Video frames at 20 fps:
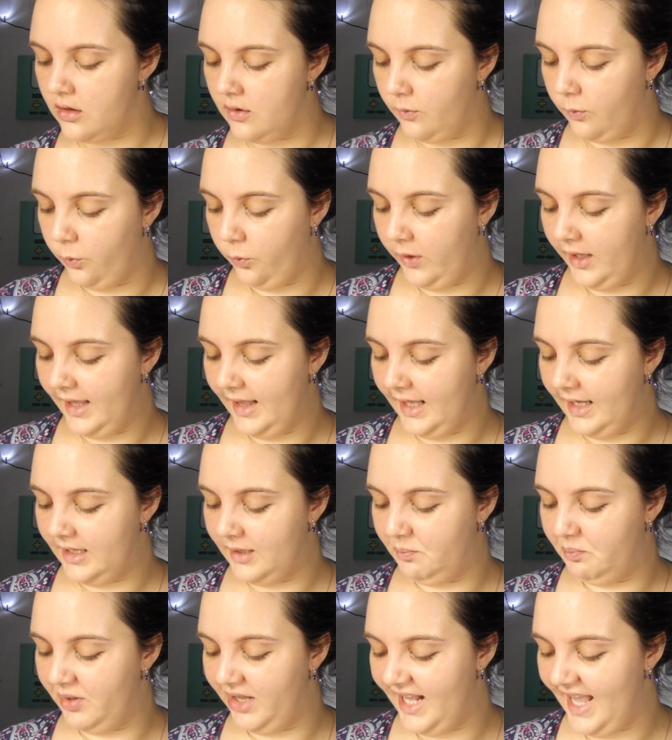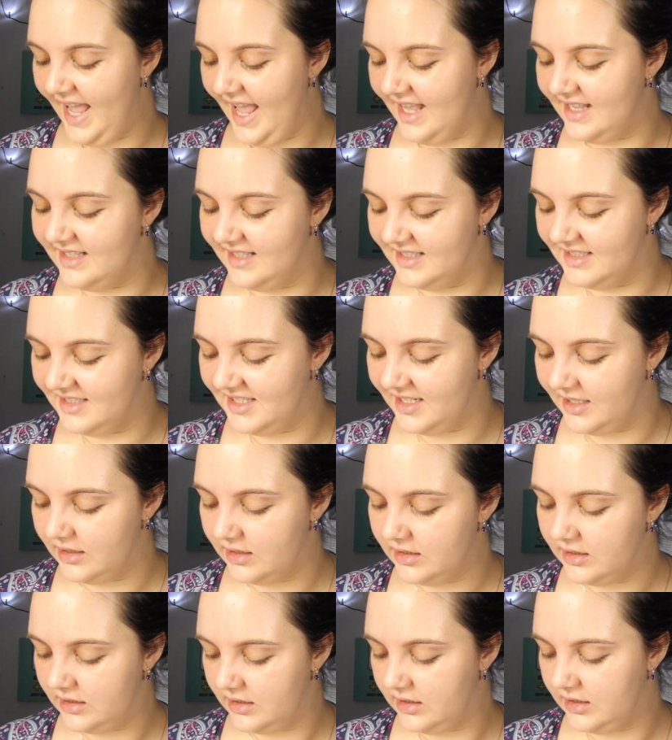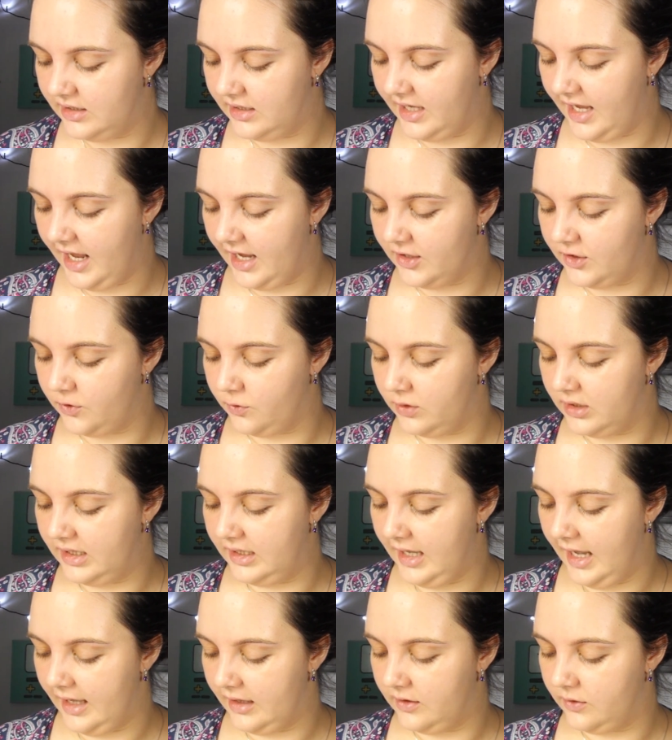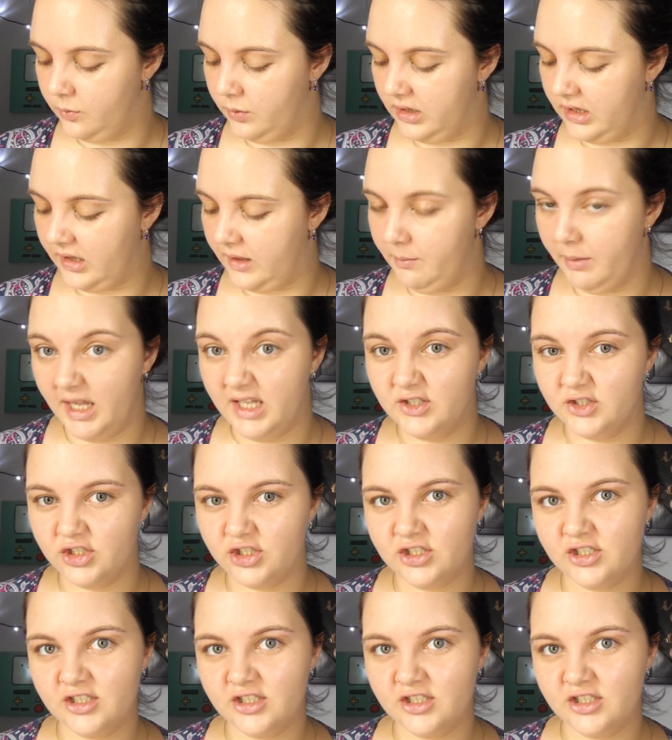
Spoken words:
Will it blend? The answer is yes, with a sponge.